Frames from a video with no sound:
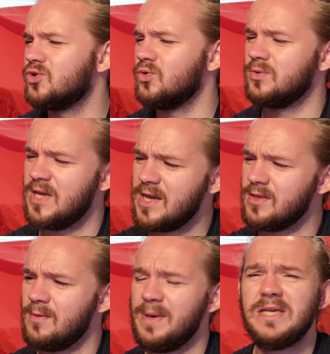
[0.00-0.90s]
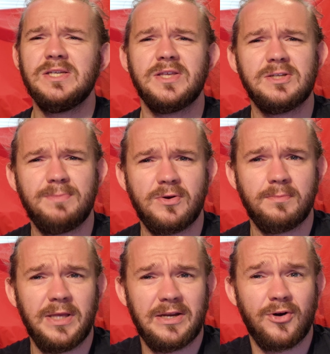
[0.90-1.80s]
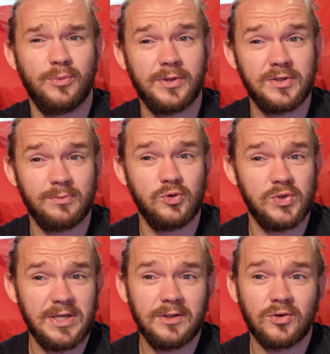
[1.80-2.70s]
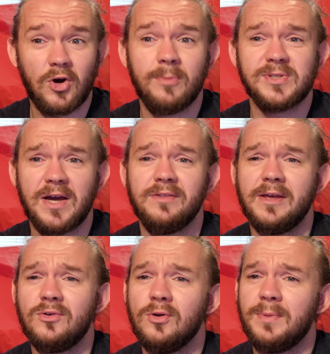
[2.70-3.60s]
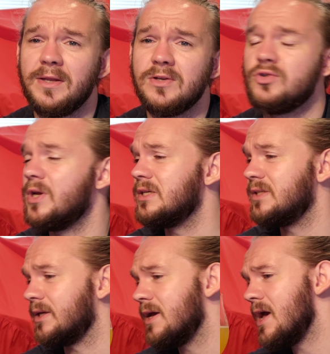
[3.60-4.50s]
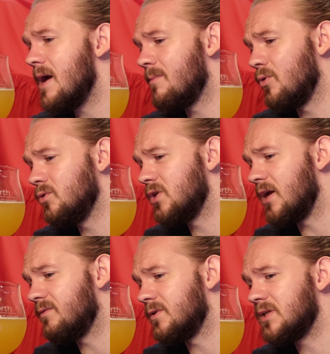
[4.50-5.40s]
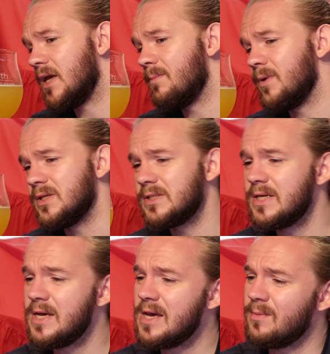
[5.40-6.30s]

So taking the base of this beer and playing around with some New Zealand hops, I think could be an interesting project for Tempest.